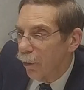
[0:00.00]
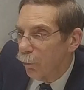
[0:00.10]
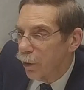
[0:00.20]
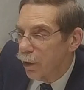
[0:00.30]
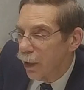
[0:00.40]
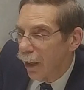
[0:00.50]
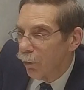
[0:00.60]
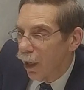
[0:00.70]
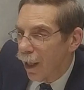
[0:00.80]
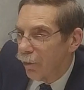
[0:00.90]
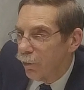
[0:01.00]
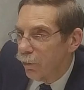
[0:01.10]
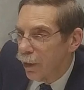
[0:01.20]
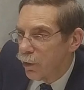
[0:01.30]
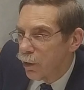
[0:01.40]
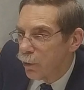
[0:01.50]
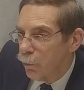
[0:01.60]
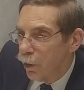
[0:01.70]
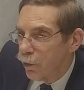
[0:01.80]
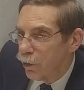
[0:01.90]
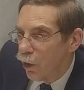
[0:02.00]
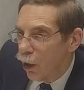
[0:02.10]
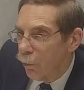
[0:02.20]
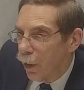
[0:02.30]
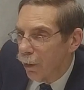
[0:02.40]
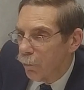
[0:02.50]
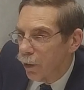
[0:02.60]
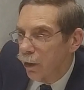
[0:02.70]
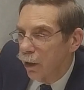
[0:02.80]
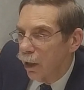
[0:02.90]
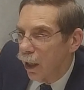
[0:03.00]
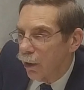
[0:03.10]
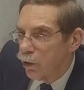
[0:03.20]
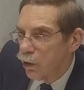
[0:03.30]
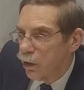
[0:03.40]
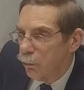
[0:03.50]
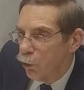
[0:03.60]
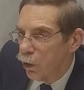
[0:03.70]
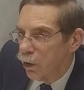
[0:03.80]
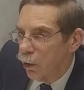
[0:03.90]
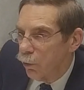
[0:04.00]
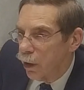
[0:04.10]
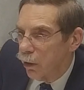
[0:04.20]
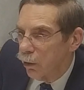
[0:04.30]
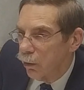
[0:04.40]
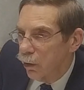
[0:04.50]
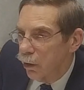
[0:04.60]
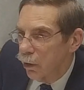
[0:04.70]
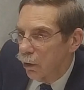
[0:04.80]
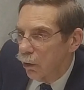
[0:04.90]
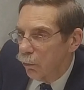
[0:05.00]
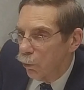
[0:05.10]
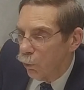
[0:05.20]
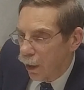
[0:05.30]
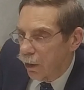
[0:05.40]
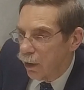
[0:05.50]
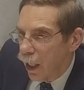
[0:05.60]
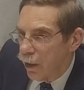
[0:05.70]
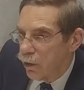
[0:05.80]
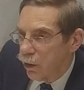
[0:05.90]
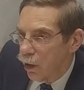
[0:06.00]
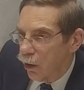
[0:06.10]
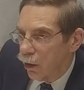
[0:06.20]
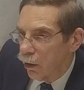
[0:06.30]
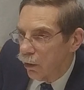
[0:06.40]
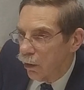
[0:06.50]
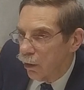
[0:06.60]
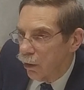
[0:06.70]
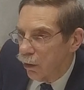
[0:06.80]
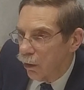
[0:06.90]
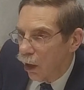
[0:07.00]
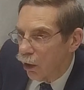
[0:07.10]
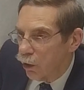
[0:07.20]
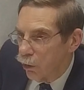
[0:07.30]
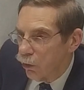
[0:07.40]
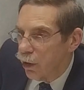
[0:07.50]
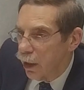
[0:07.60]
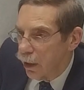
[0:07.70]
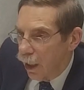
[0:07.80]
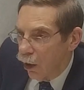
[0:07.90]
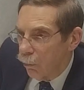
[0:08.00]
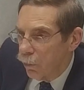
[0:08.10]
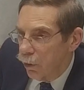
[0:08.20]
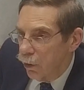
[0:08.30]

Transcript: We didn't have a lot of events this month to talk about, but it's just important that we recognize that our youth need help.